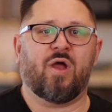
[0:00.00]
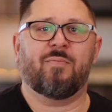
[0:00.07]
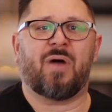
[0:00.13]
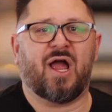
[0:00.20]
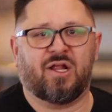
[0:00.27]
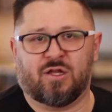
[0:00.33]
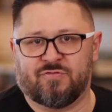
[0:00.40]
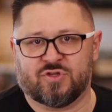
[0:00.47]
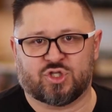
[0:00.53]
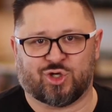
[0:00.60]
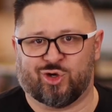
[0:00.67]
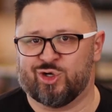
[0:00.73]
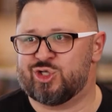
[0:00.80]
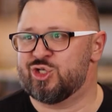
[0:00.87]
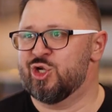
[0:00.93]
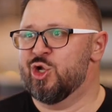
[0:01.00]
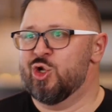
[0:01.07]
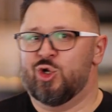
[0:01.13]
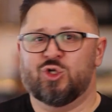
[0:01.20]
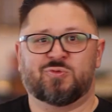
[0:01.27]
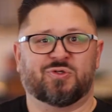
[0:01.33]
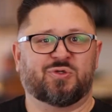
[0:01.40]
1 mile of the church,
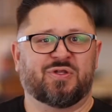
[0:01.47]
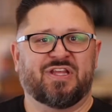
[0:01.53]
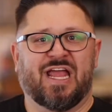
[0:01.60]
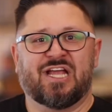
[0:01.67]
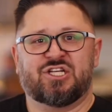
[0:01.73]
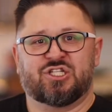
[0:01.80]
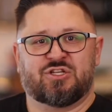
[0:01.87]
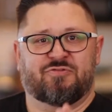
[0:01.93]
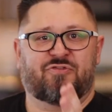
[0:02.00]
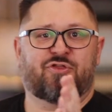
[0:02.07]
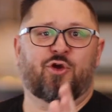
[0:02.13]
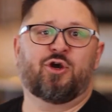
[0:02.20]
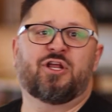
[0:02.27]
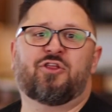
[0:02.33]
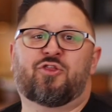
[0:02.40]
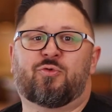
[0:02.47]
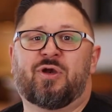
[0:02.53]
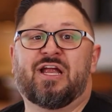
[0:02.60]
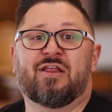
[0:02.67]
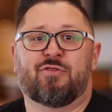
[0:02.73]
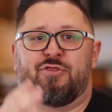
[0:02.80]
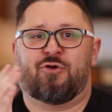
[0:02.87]
who's between the ages of
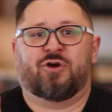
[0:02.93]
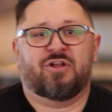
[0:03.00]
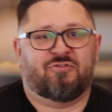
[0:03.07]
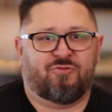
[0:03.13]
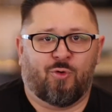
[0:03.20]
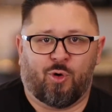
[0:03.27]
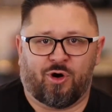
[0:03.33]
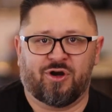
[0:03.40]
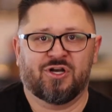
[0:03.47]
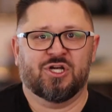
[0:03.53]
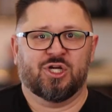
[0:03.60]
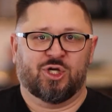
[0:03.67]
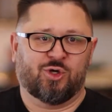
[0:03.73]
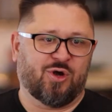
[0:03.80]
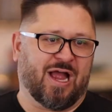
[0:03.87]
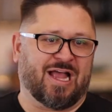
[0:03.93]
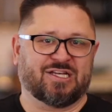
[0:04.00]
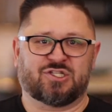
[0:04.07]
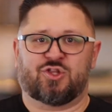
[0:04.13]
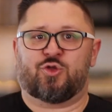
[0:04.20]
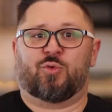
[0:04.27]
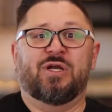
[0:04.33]
33 and 34, who
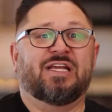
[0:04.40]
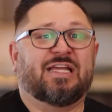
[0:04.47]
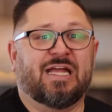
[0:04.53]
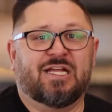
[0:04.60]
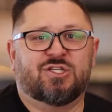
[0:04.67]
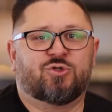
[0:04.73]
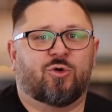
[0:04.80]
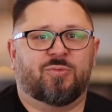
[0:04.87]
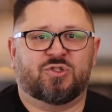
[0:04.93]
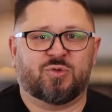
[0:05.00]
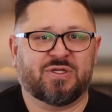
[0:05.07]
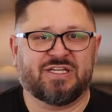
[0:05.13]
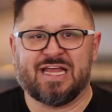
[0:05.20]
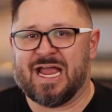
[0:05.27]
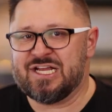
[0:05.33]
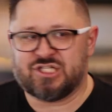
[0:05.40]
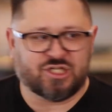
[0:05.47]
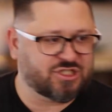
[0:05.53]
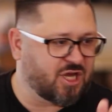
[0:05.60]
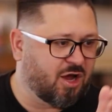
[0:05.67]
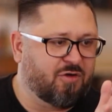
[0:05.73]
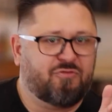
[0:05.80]
has 3 kids who are between the
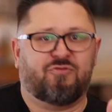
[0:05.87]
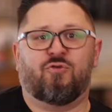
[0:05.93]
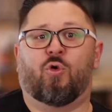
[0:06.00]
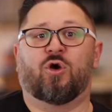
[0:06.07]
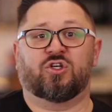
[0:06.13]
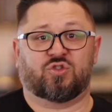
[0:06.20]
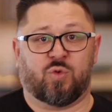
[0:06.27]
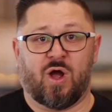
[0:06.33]
ages of 4 and